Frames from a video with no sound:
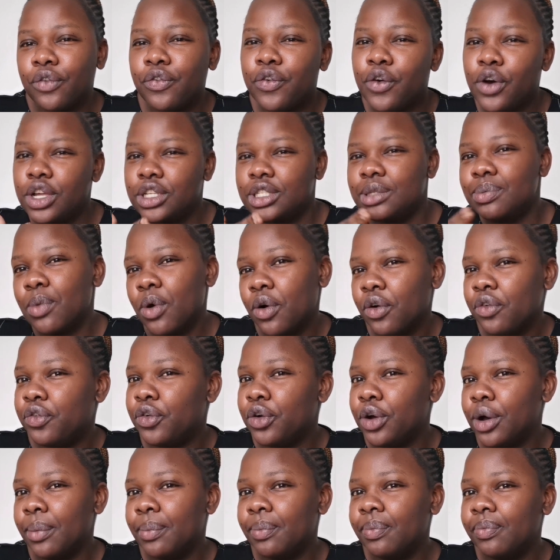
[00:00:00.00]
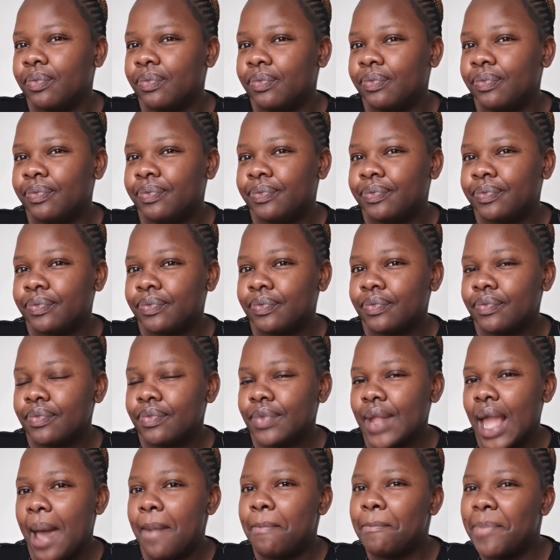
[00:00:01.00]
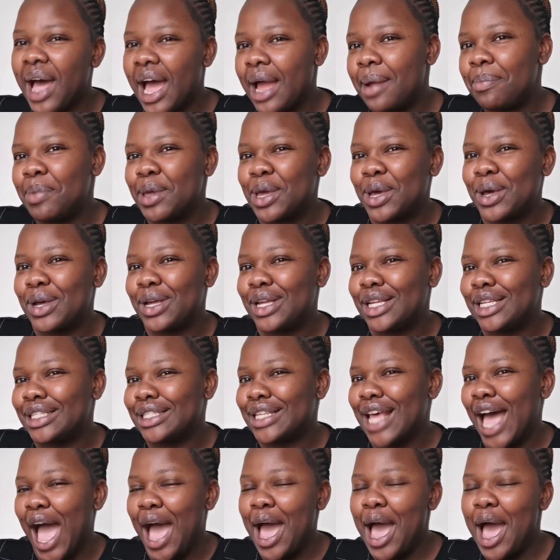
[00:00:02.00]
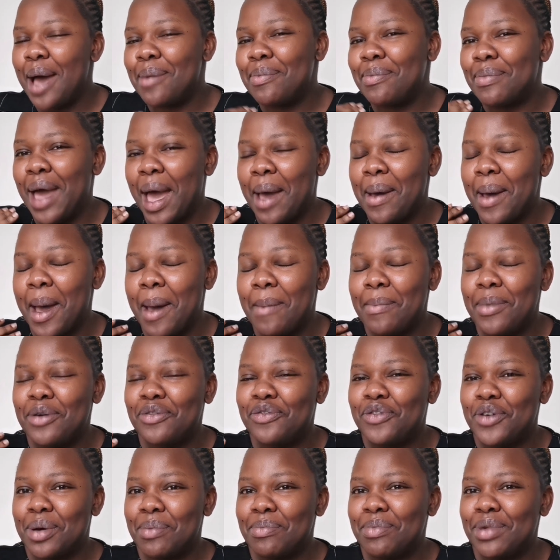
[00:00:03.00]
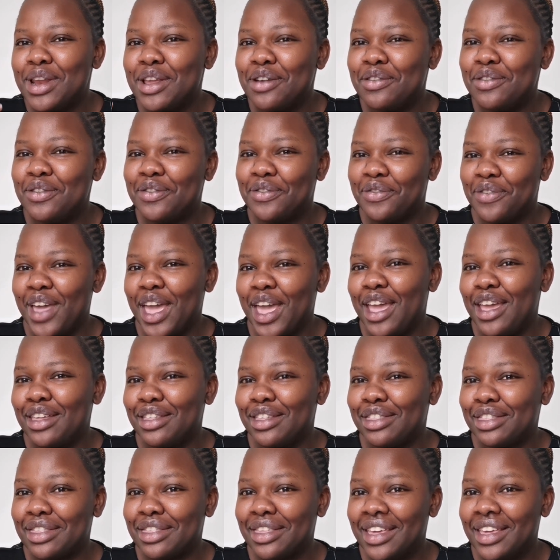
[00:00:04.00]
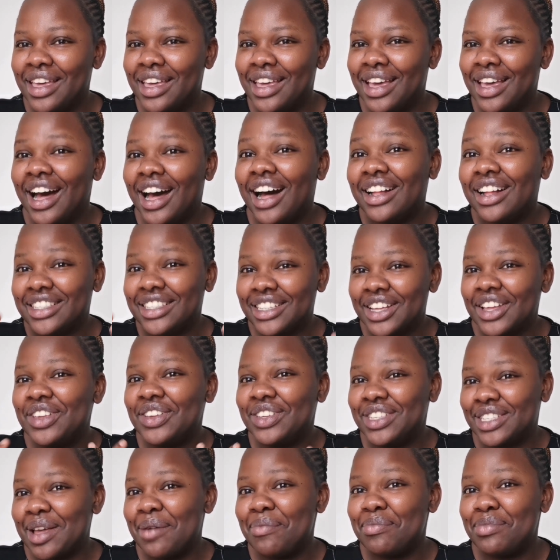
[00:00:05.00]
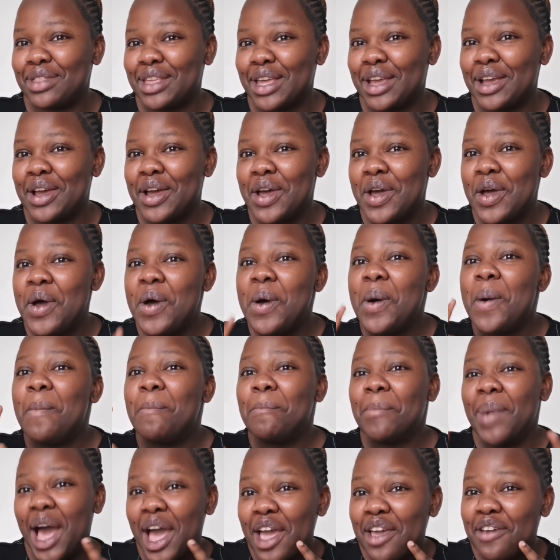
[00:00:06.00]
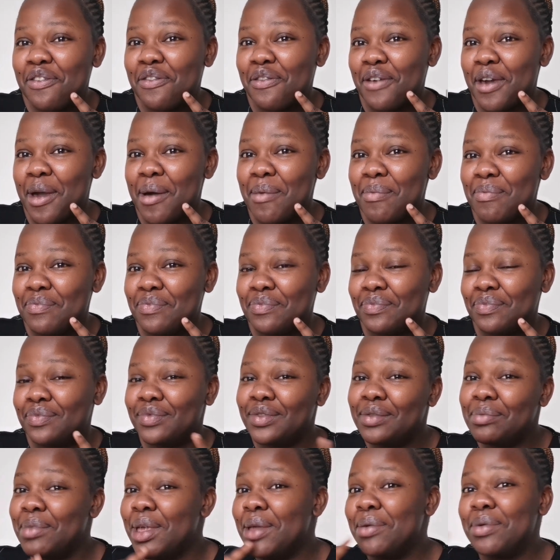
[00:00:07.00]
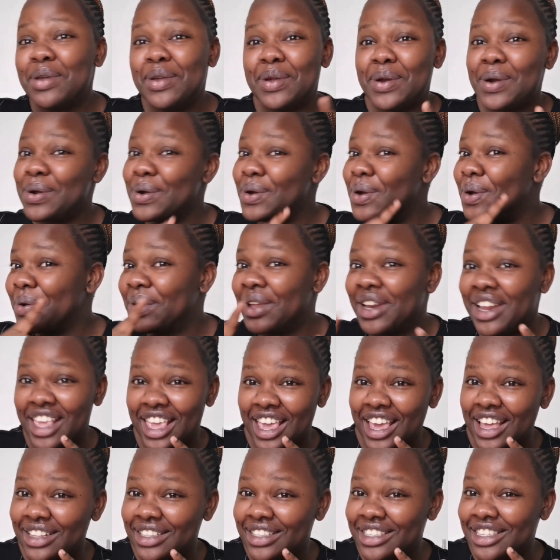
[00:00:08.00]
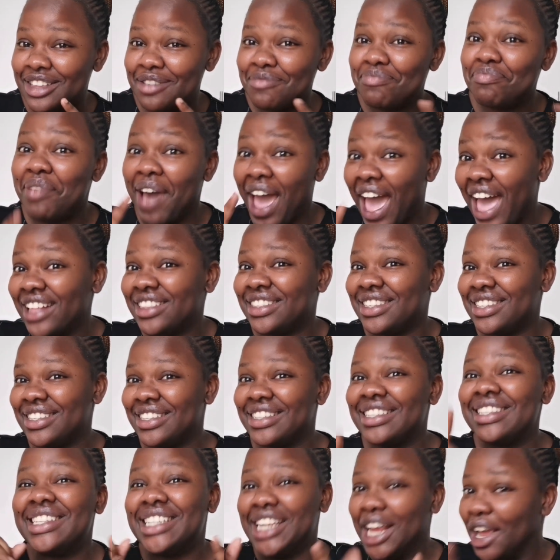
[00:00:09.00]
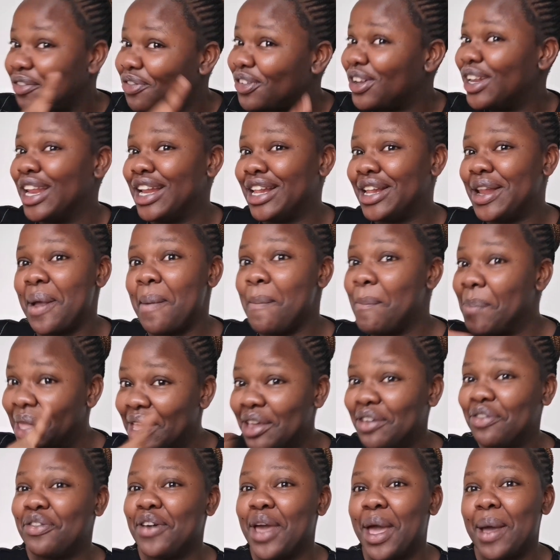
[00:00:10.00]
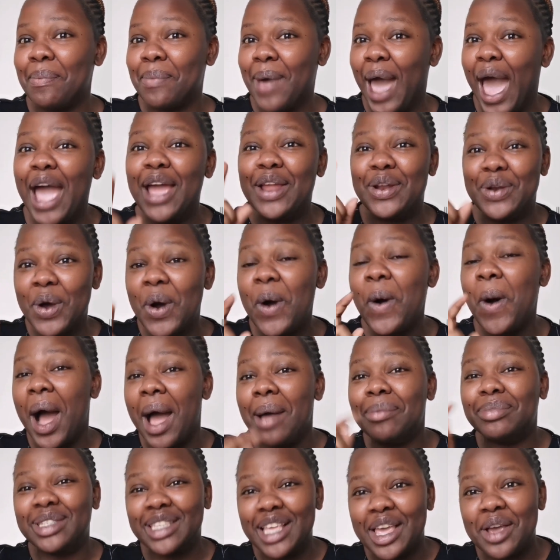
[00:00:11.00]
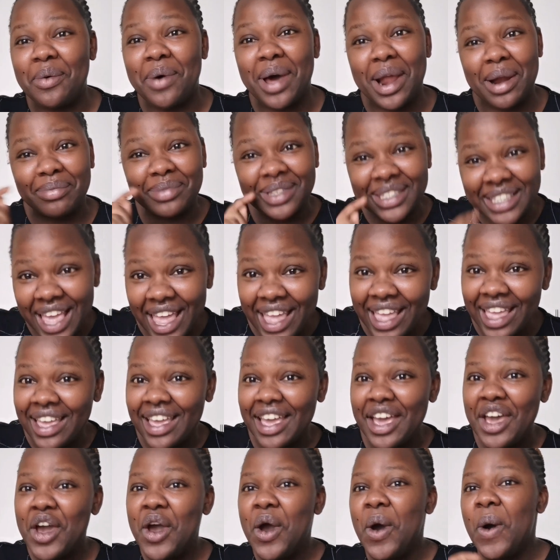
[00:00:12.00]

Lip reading: work for a small firm, but because I'm a firm believer of faith, I'll tell you something. My firm, maybe you don't know it yet, but it's definitely a big firm. I know I'm saying what I'm saying.